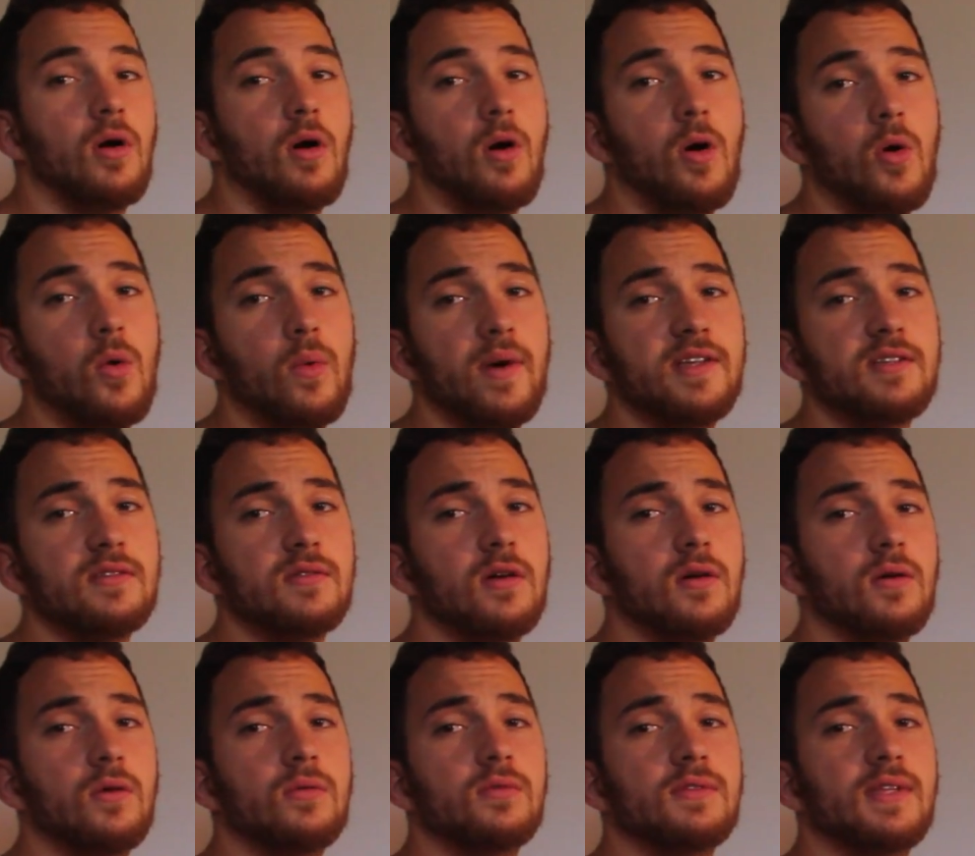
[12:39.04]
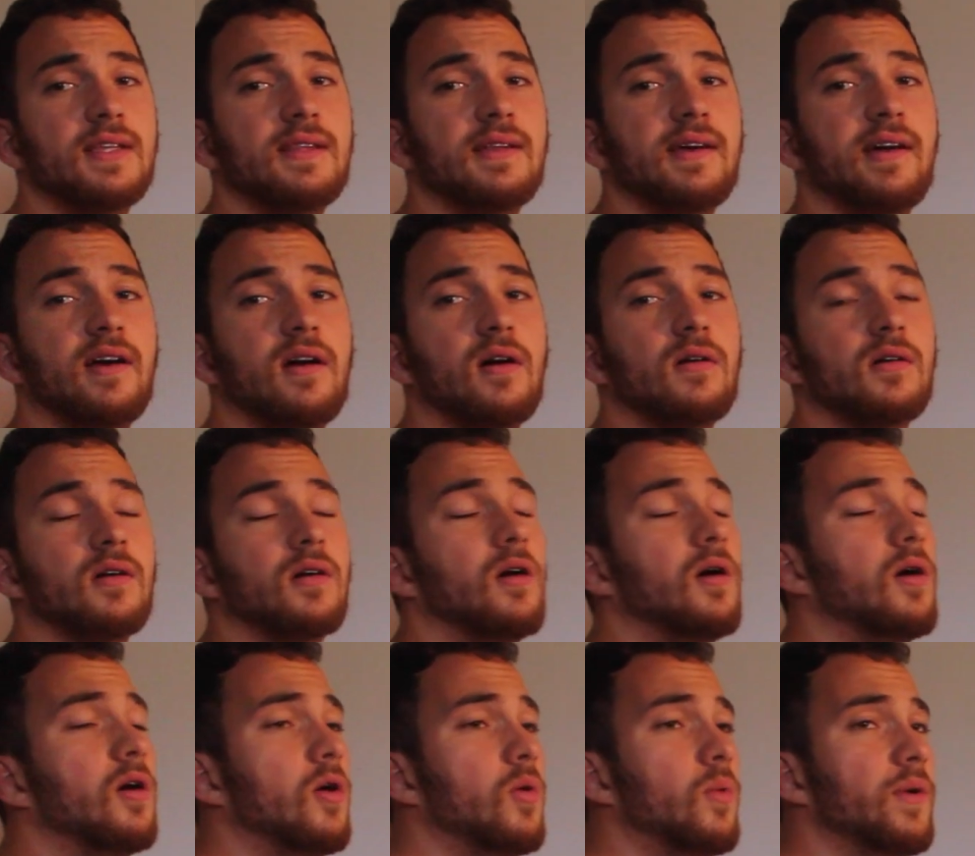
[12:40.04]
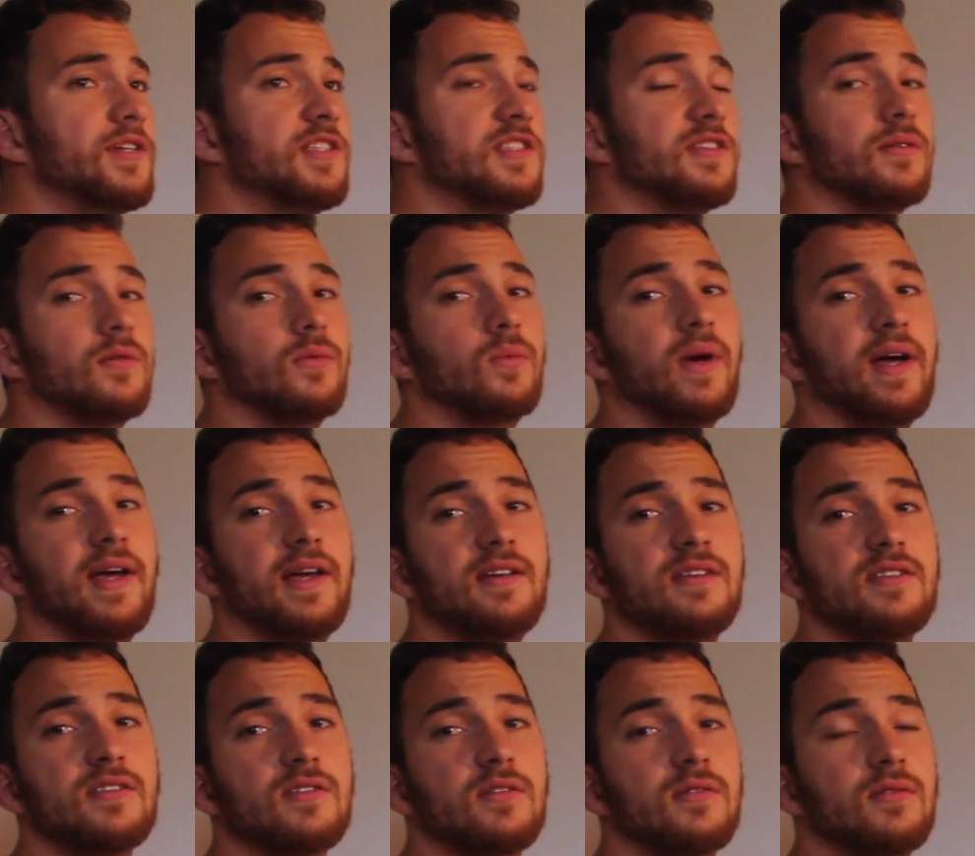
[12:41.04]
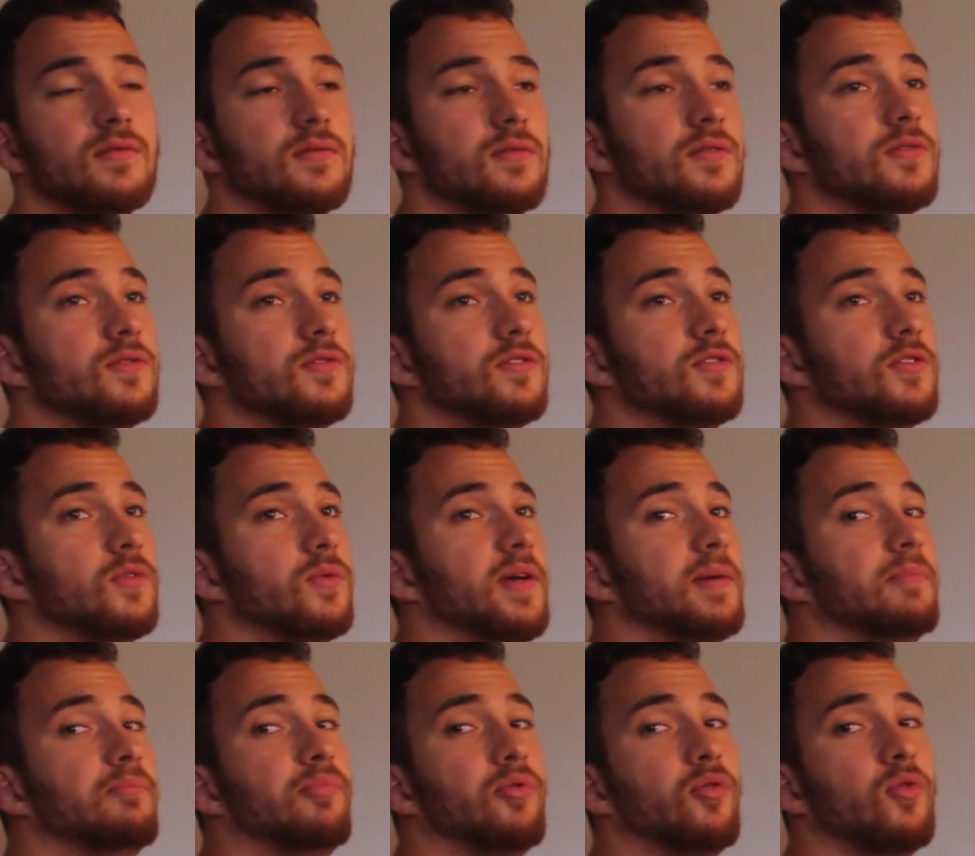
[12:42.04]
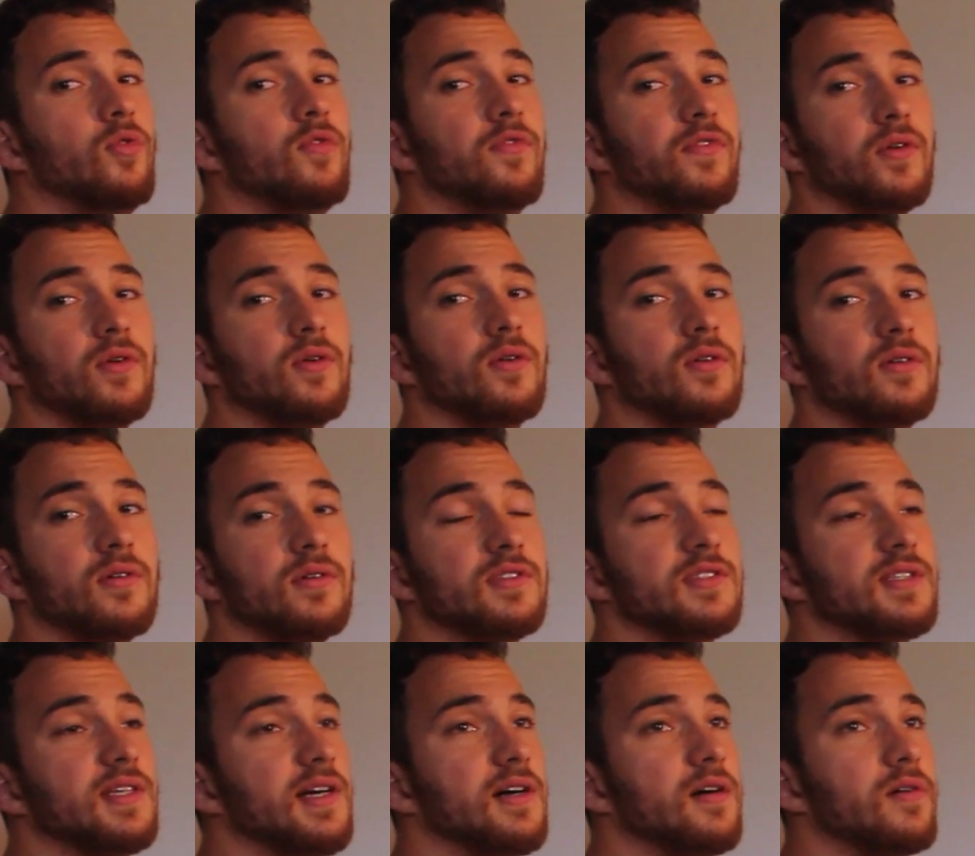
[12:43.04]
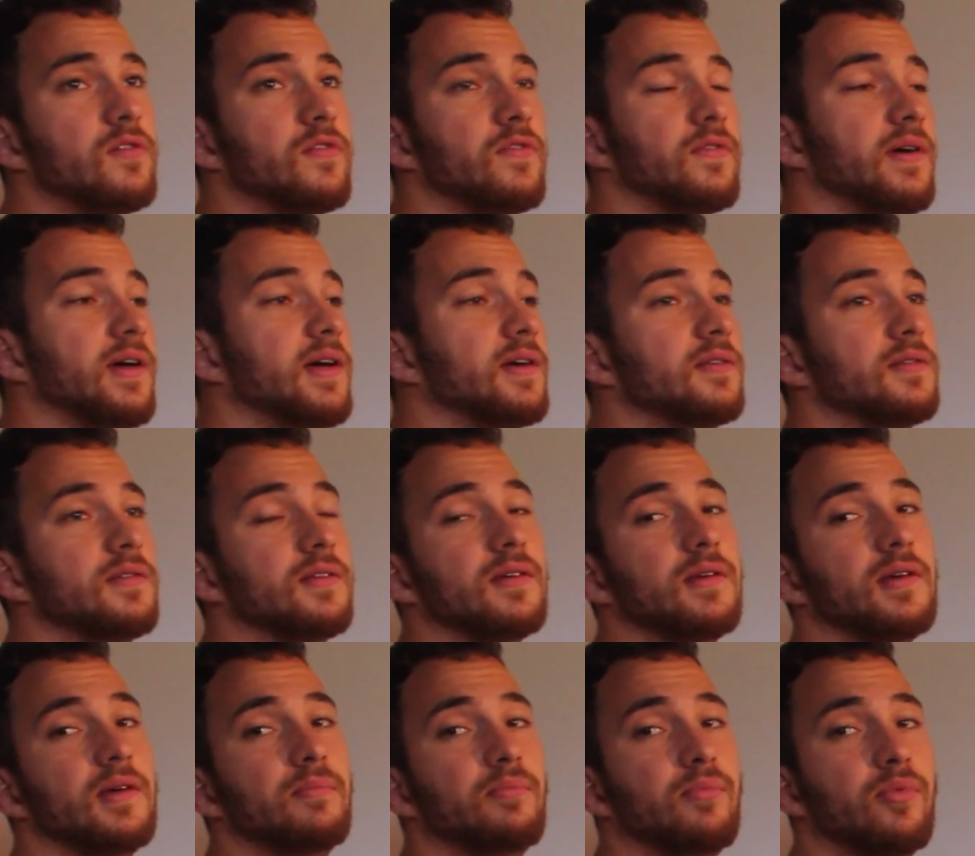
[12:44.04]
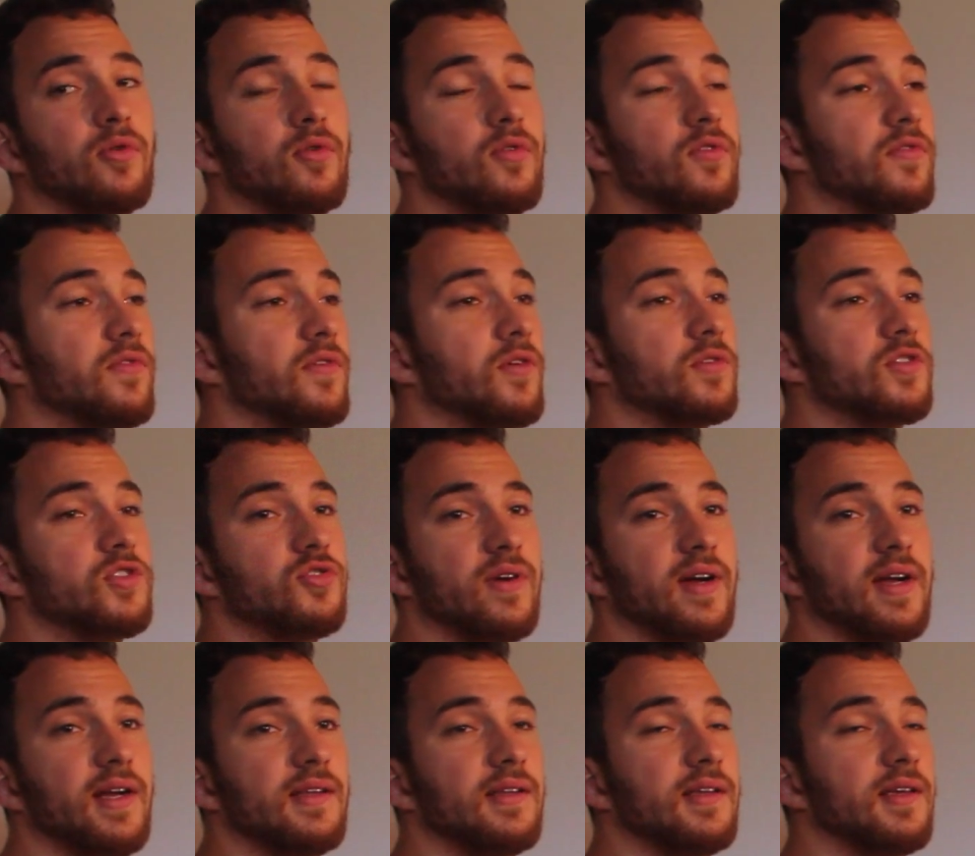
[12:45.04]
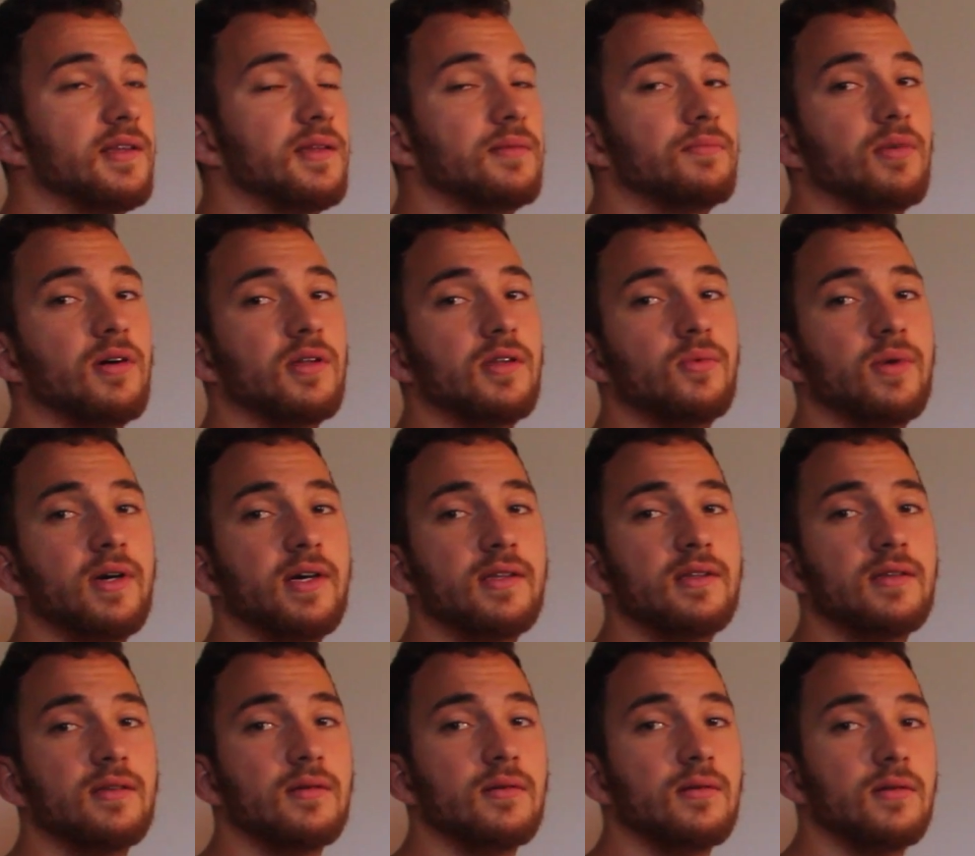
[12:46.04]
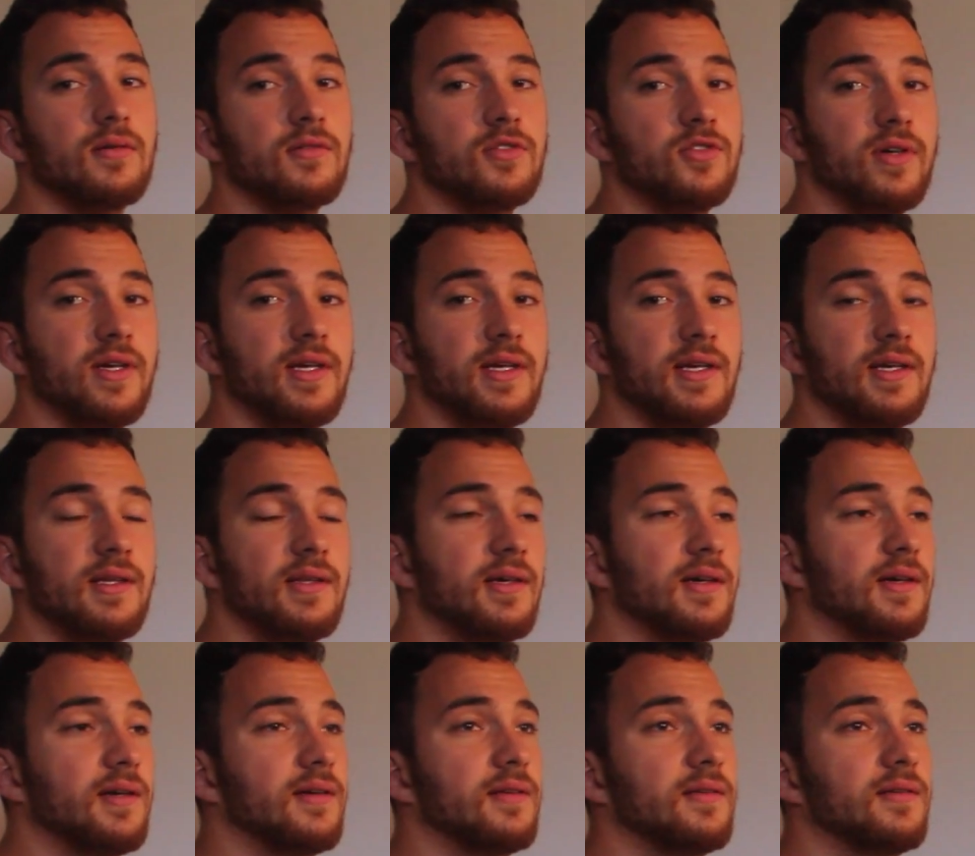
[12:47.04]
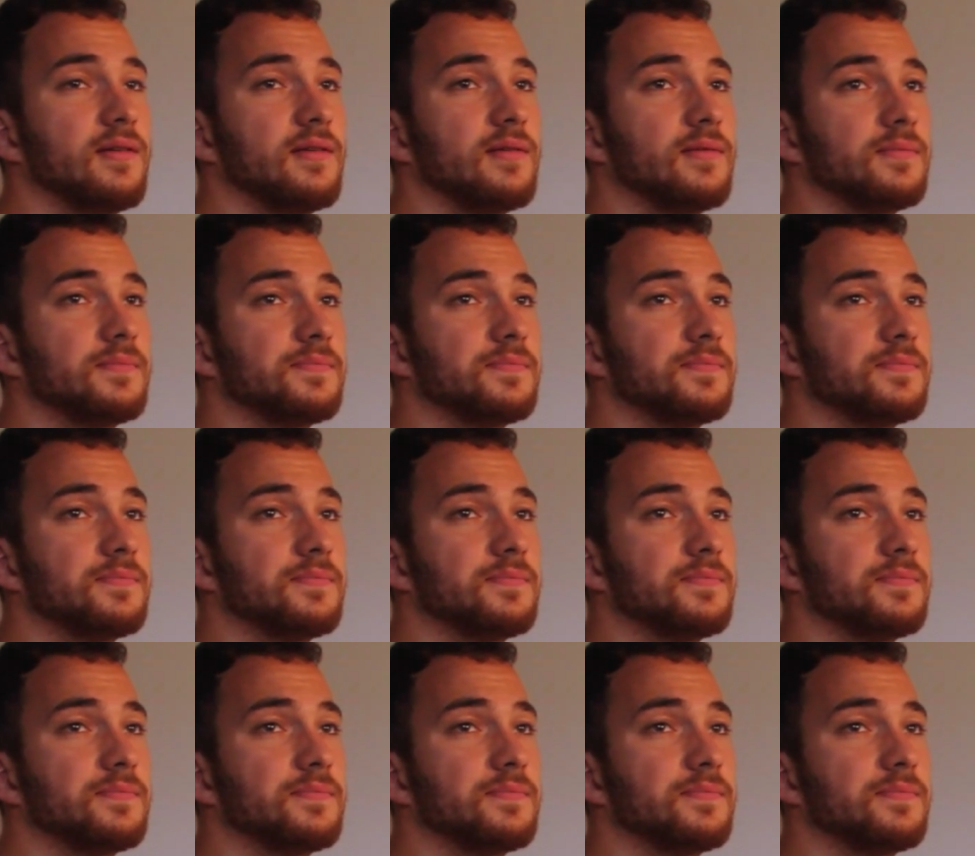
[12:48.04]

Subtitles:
always know that there are always ways to improve yourself and improve your training in bodyweight training, and